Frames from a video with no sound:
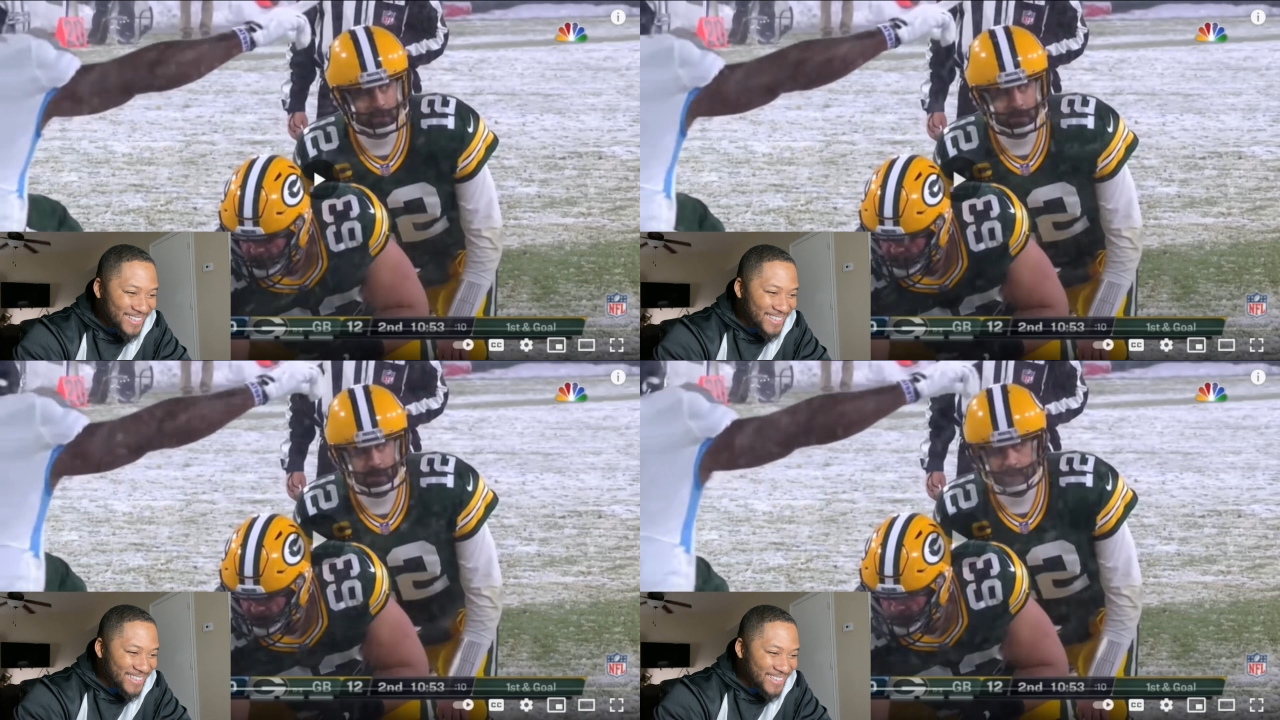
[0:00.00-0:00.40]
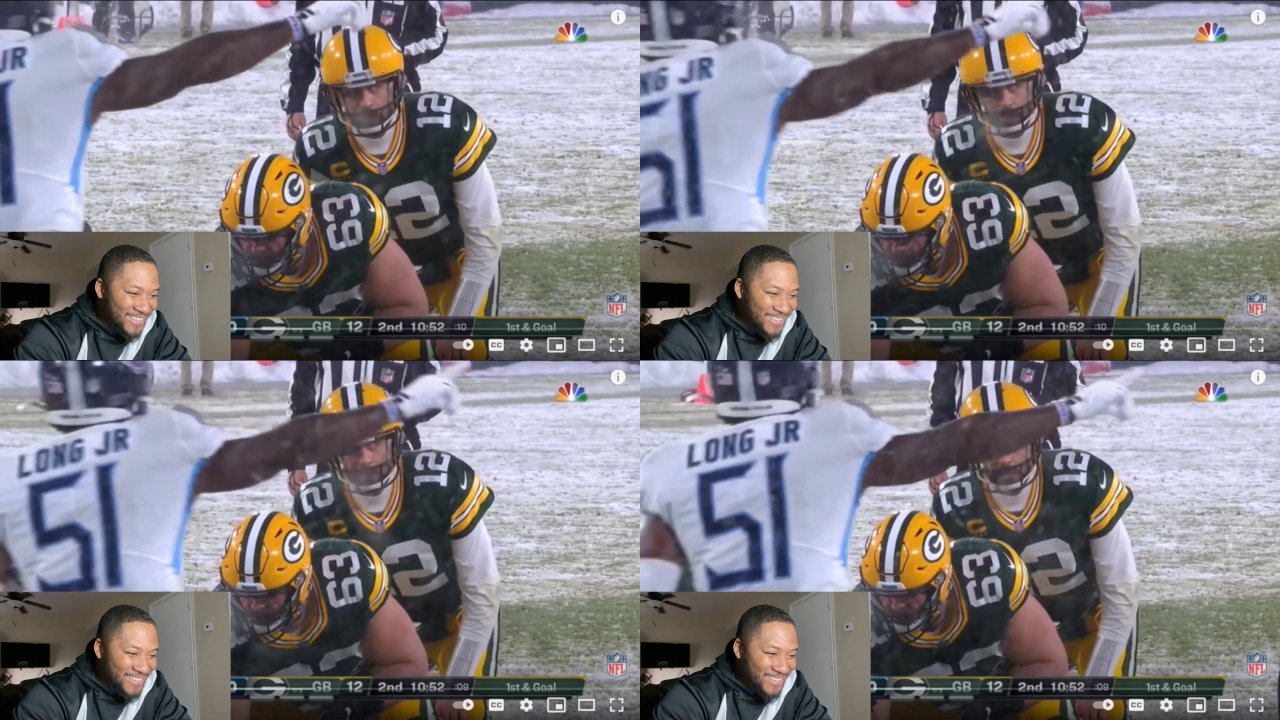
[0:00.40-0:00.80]

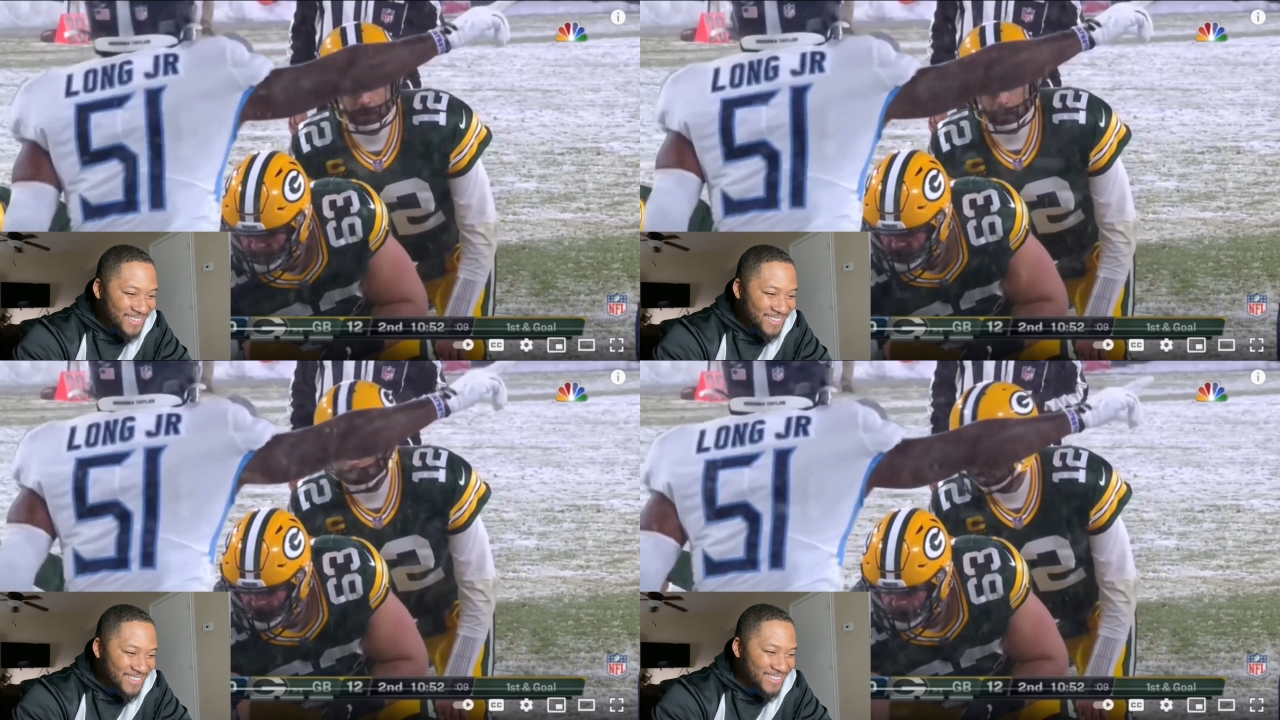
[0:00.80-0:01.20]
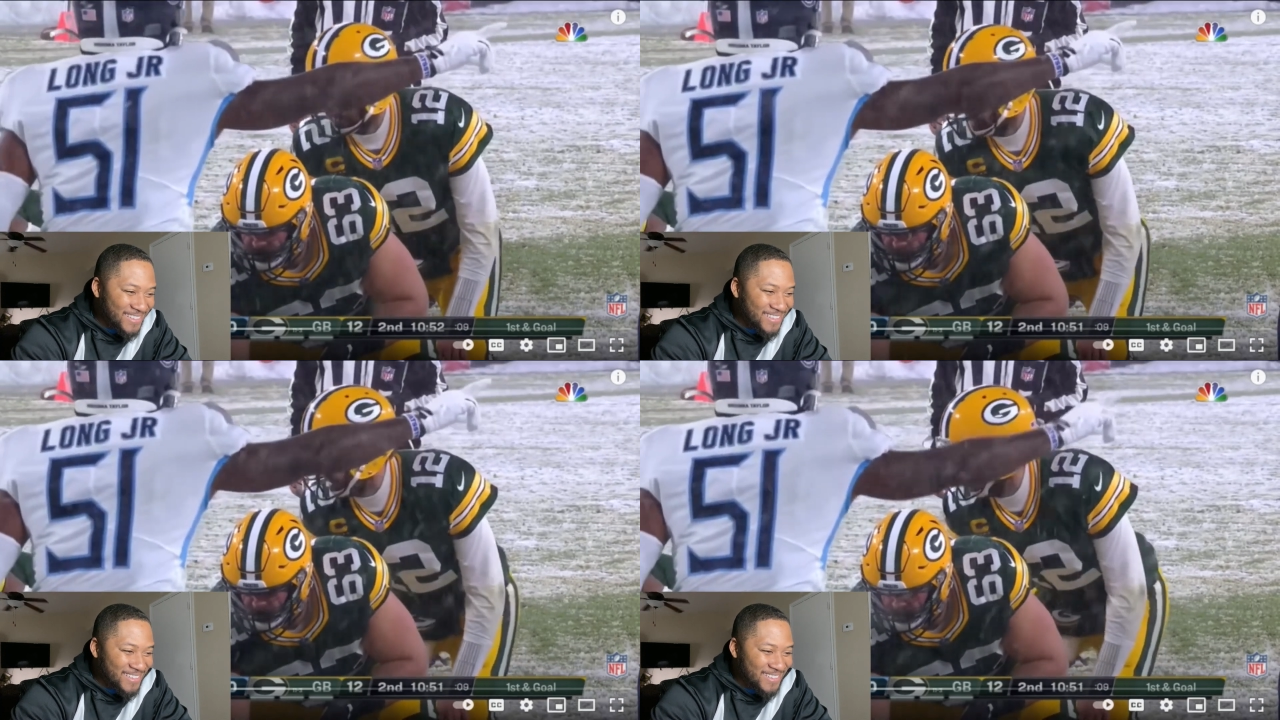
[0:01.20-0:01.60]

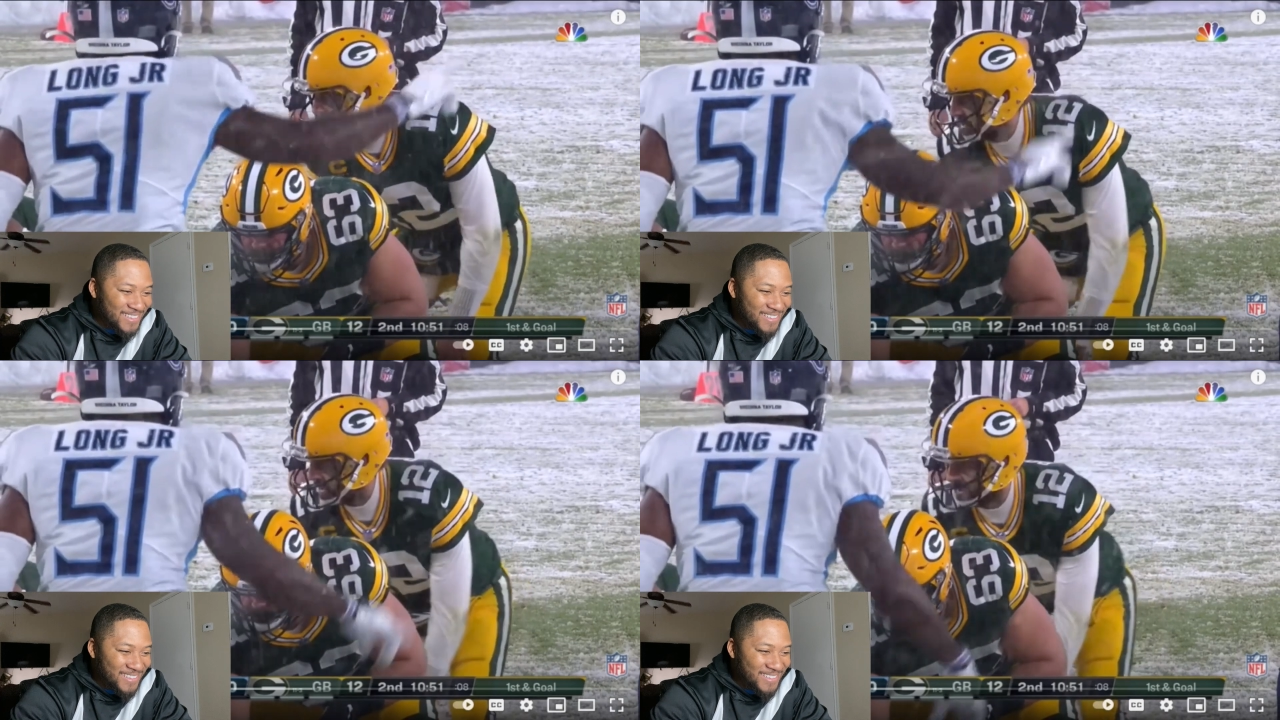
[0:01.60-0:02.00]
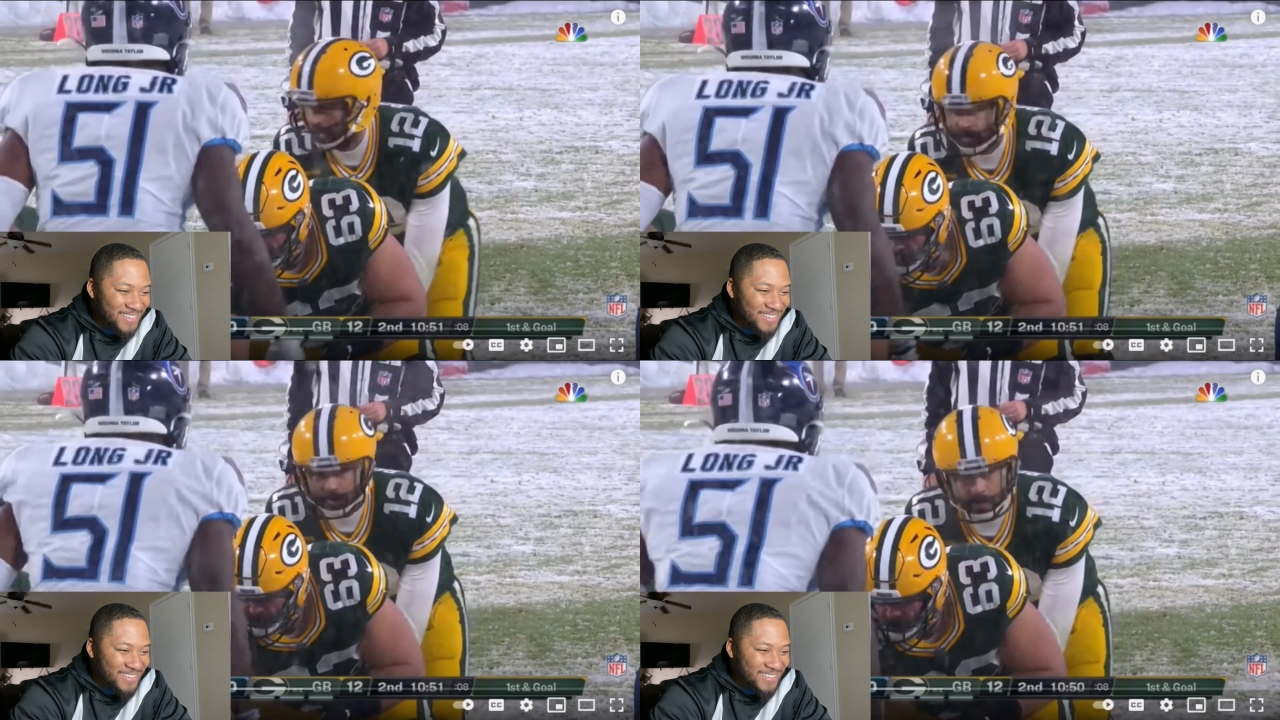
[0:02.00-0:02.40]

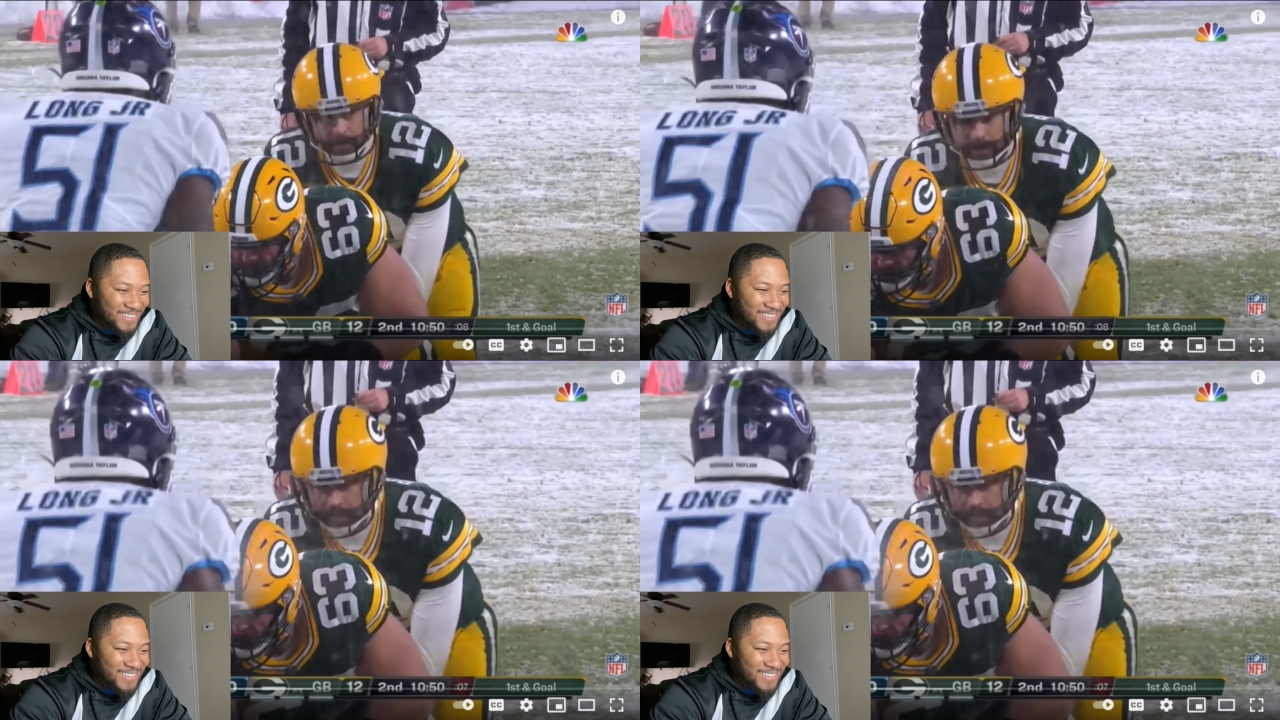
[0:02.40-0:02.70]
Nobody speaks.